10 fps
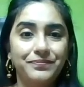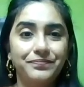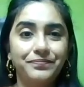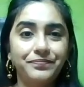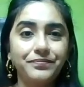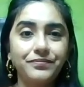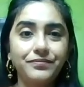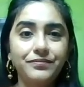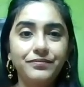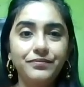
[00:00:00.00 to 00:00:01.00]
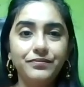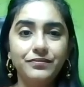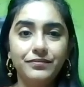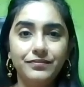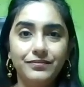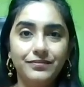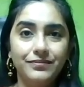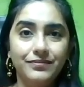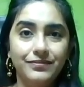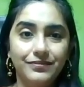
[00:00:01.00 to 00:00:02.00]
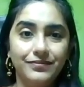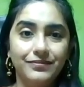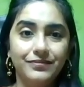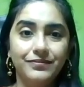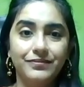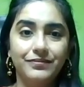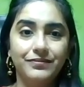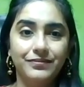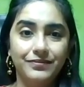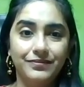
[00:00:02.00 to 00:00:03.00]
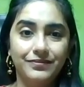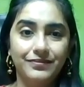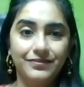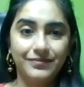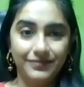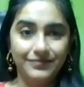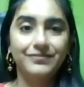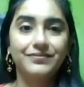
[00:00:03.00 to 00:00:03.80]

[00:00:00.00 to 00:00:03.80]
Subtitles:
The person shown says nothing.